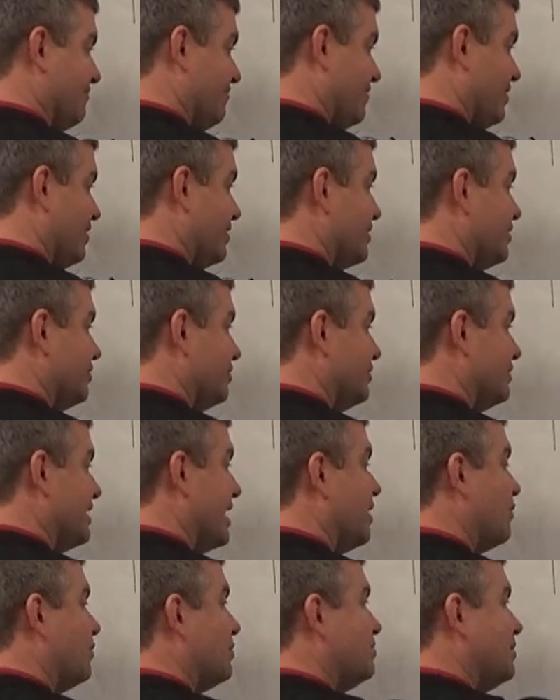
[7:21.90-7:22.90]
Very good.
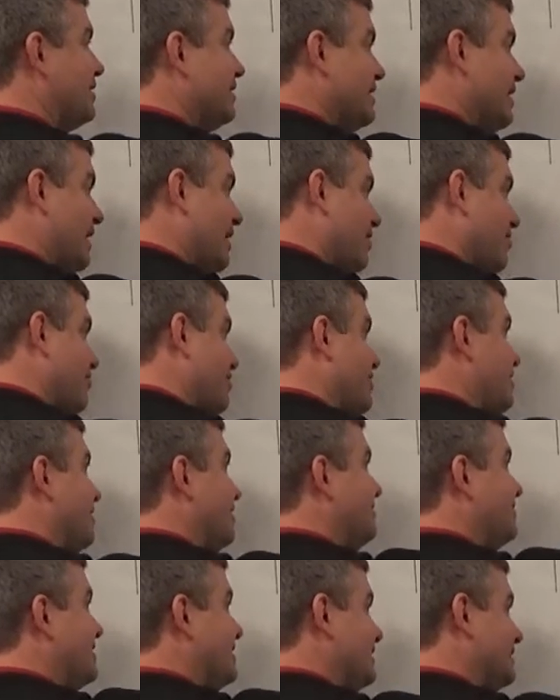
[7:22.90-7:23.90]
That would be the area
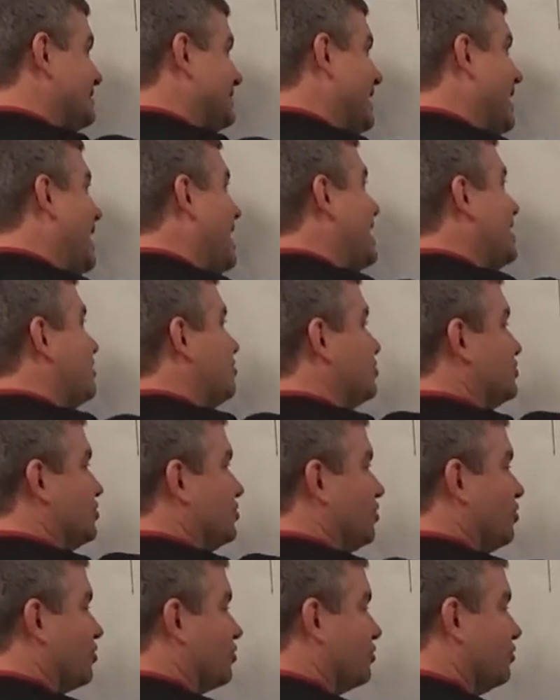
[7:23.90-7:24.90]
of the entire
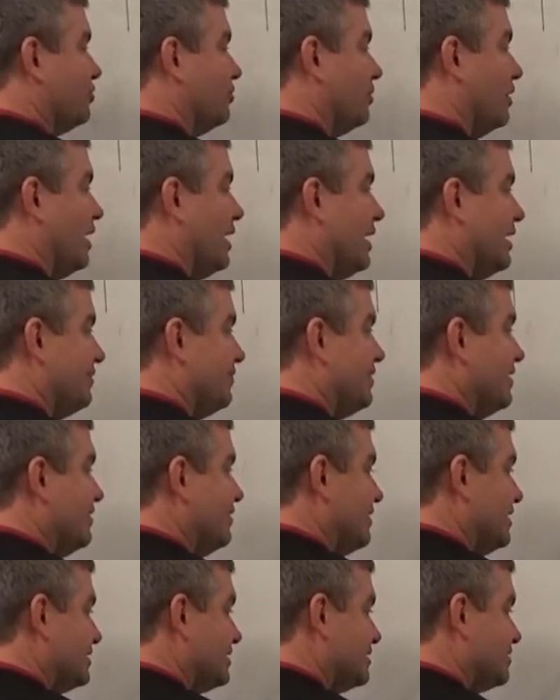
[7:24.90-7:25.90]
circle. Then
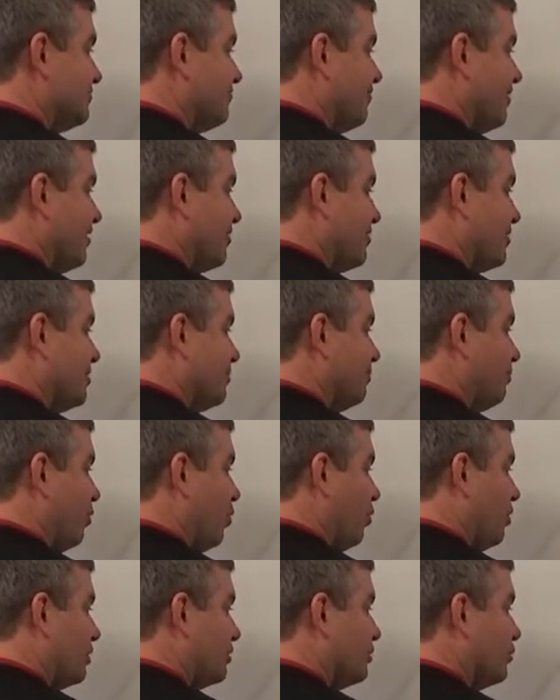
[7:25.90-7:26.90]
this is very
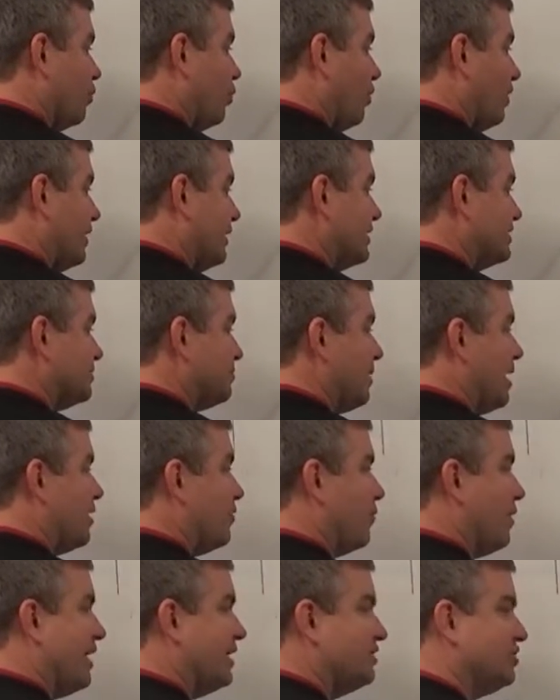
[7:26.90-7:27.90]
important. What is my
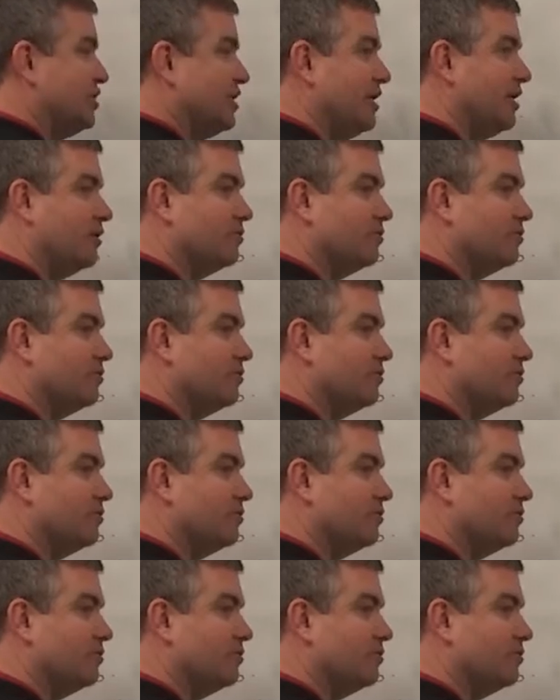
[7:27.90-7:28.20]
ratio?